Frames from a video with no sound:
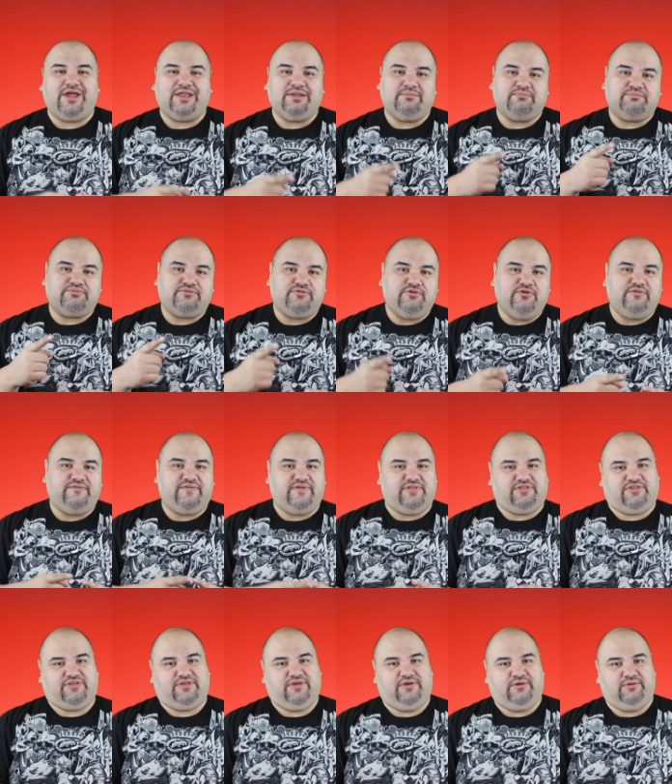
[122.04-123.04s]
and improve his
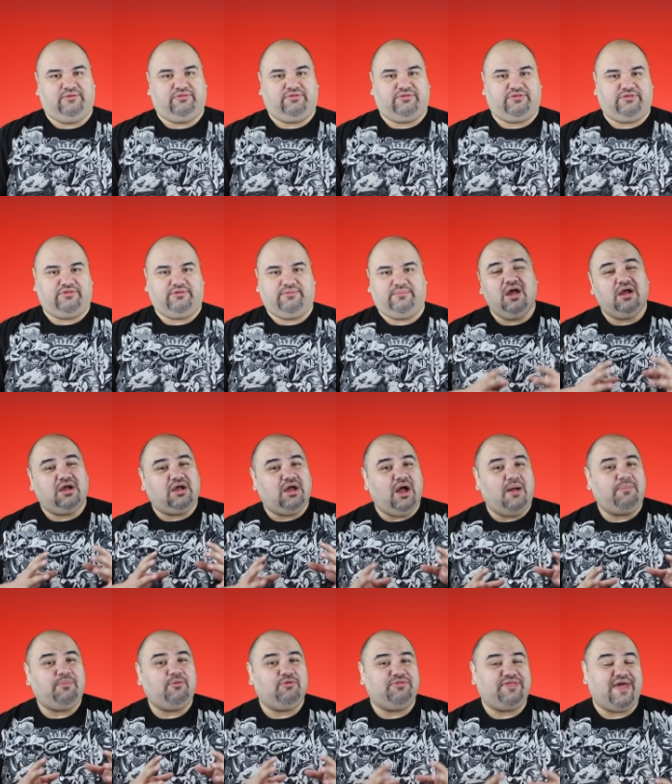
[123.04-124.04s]
skills.
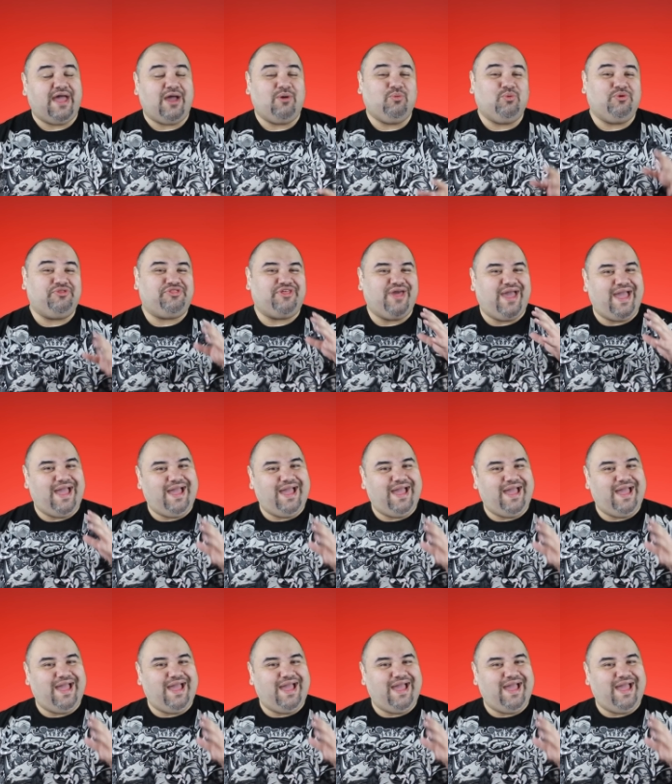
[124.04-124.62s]
Couple that with